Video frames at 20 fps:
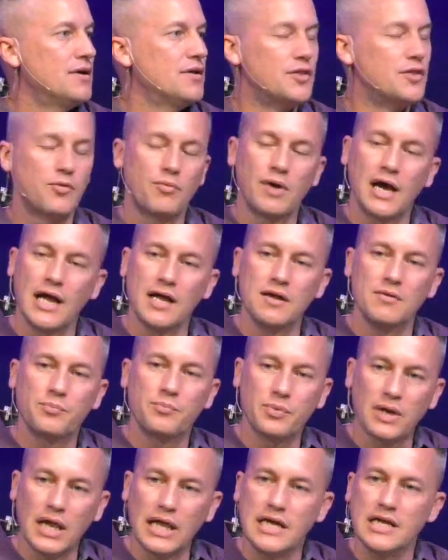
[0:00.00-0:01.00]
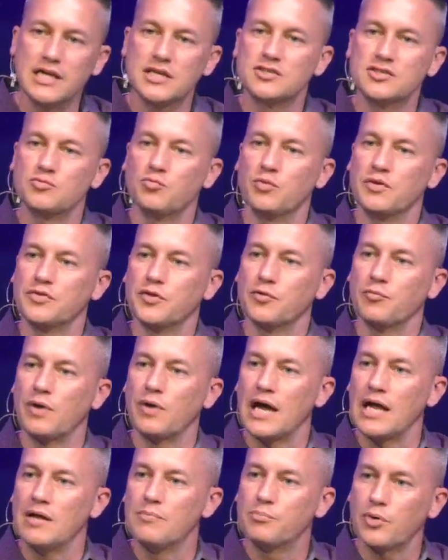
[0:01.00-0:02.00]
the right place, with the
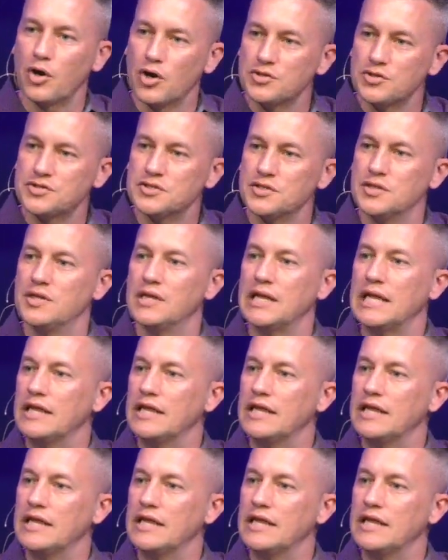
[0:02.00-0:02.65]
right person,